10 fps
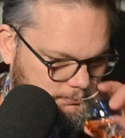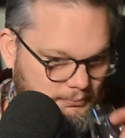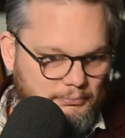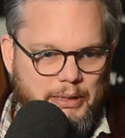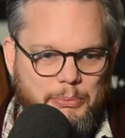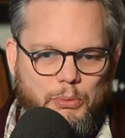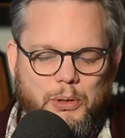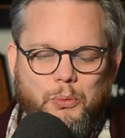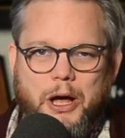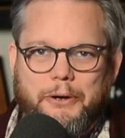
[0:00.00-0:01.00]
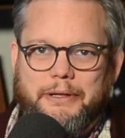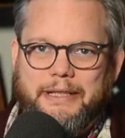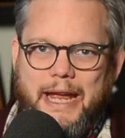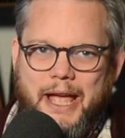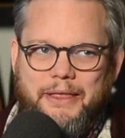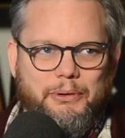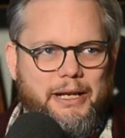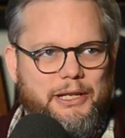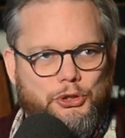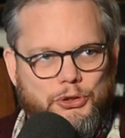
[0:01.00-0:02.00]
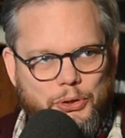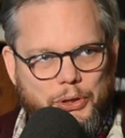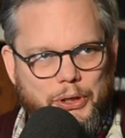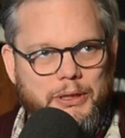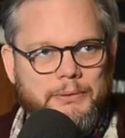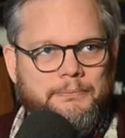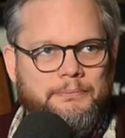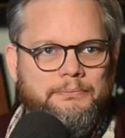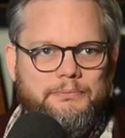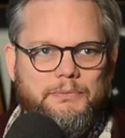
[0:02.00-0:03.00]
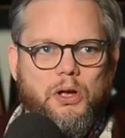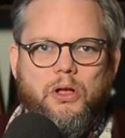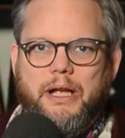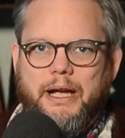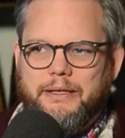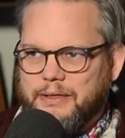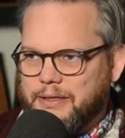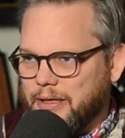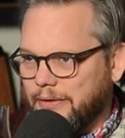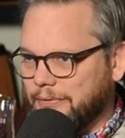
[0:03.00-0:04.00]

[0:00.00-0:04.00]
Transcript: People want to water it down. They want to add sugar, all kinds of stuff.